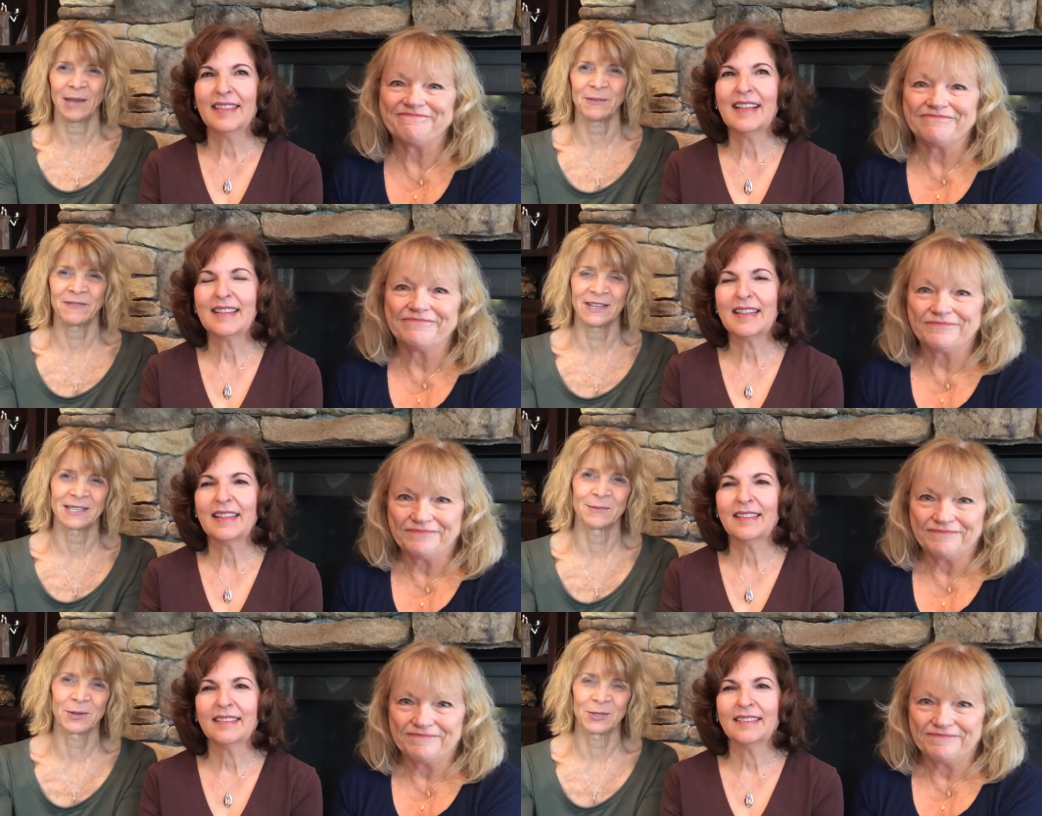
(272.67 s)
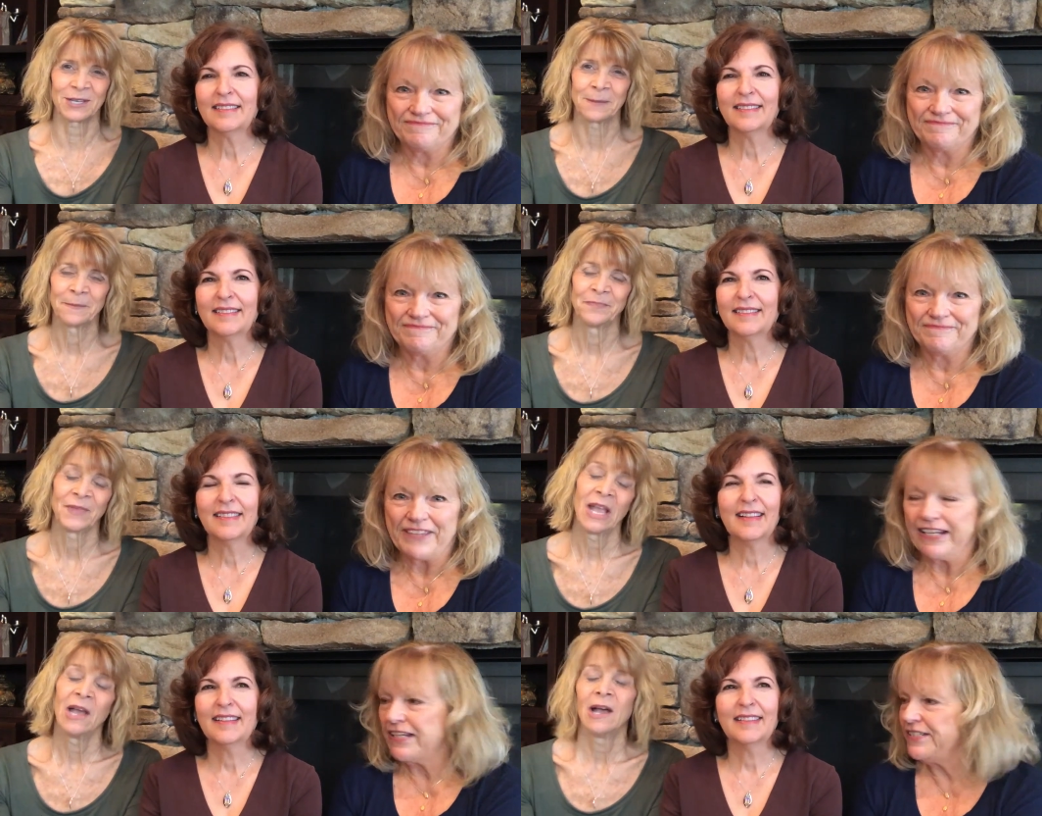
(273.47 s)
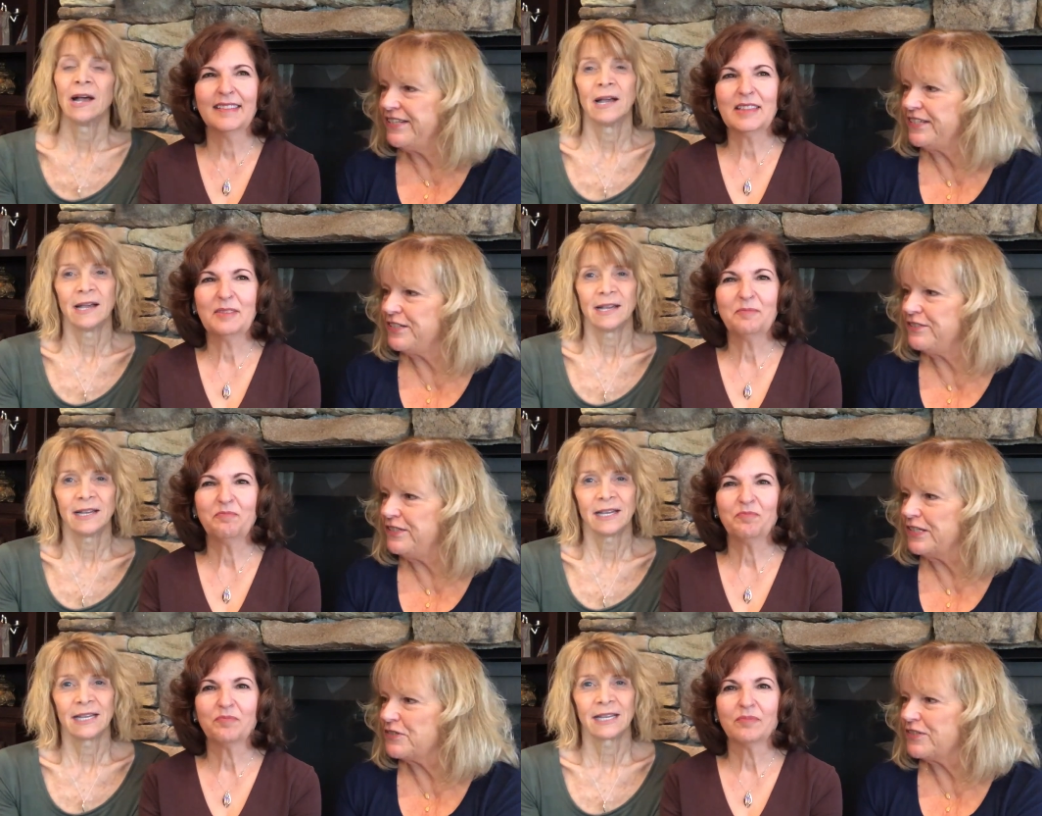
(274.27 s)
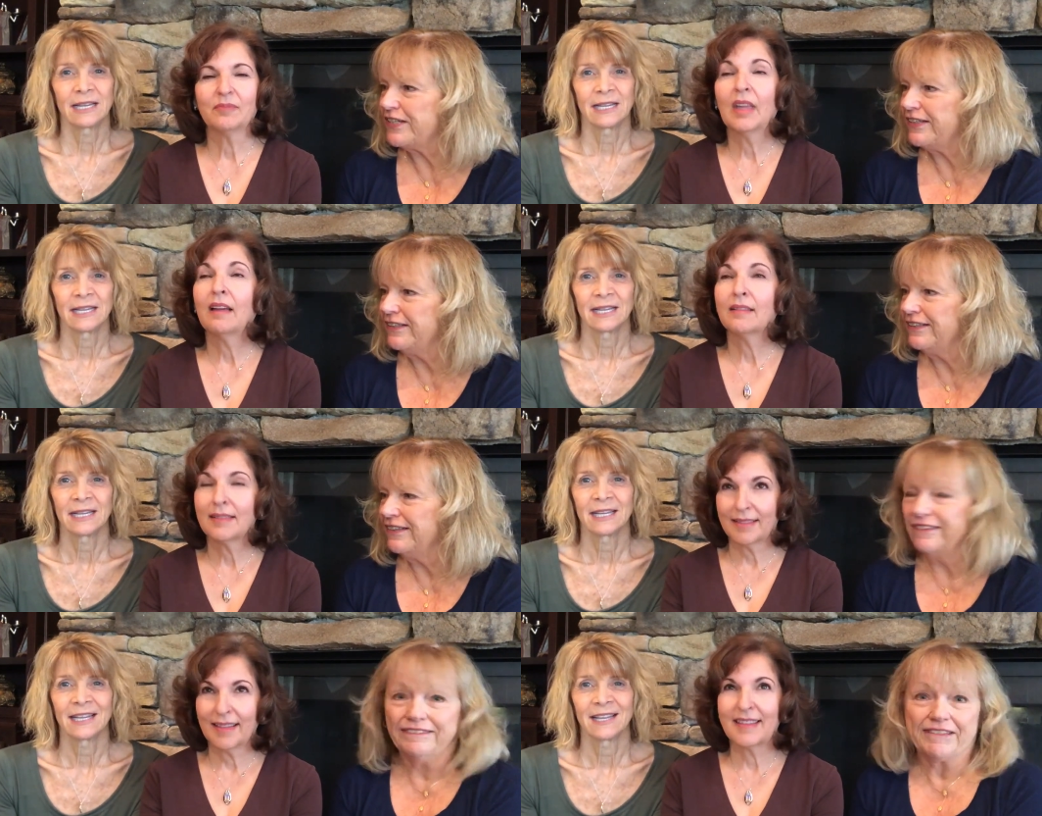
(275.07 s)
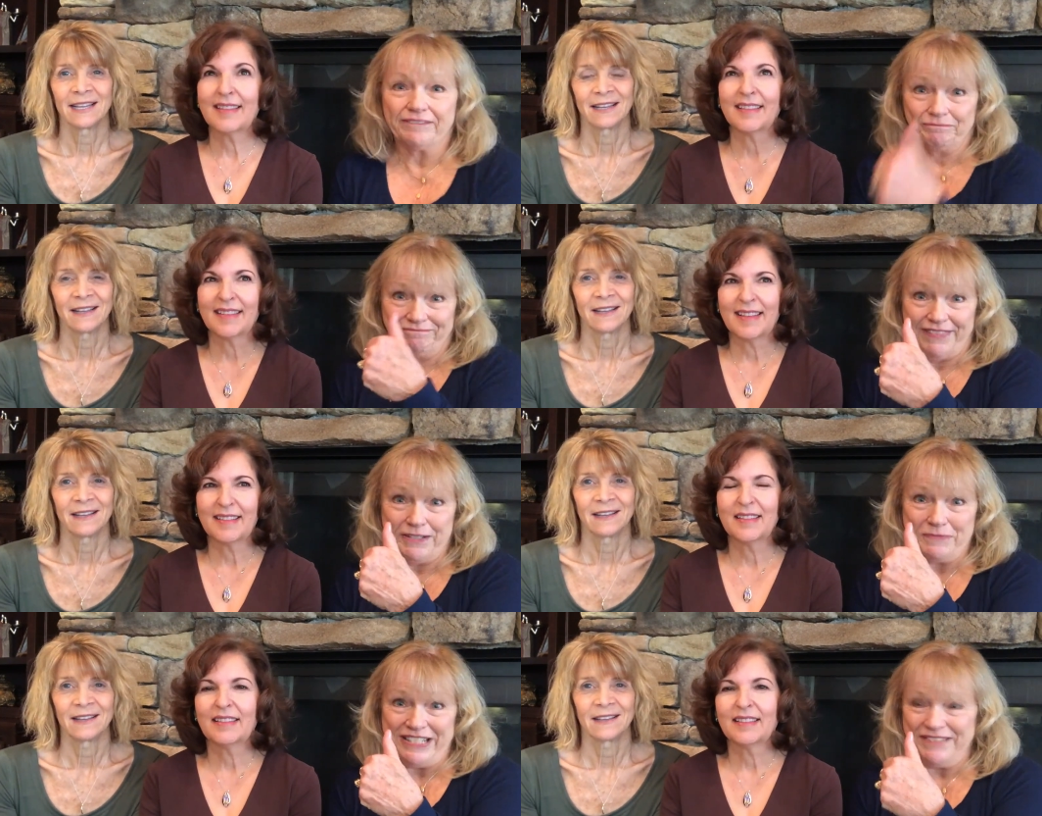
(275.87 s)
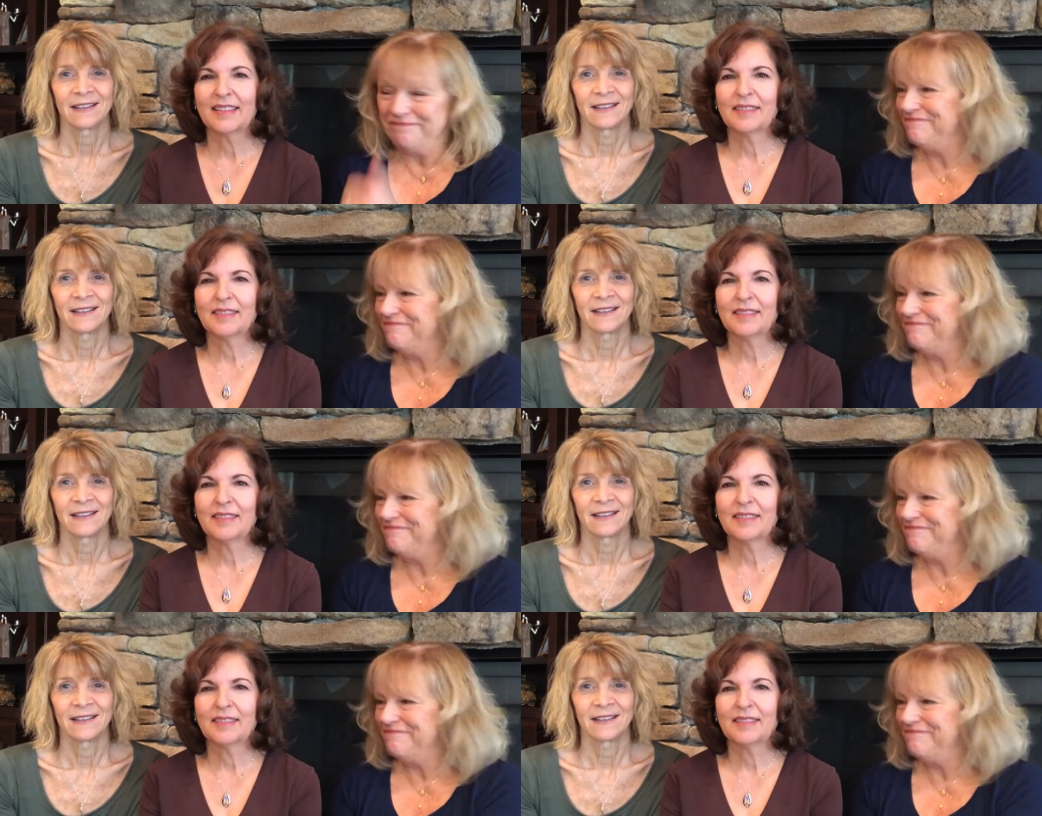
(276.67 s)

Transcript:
Speaker 1: That's it. emoji. Like I did that to you yesterday. Yes, yes, yes, yes. Thumbs yes. up.